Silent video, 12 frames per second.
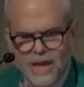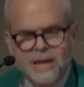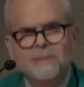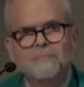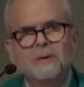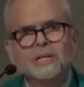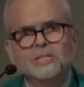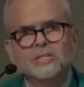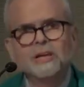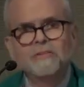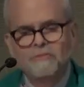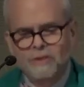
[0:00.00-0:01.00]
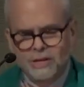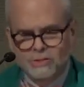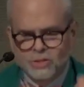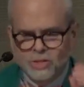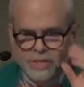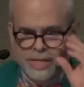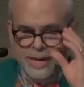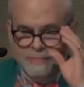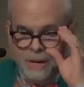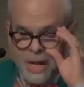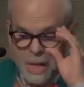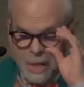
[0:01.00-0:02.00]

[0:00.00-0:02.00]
It must have felt to them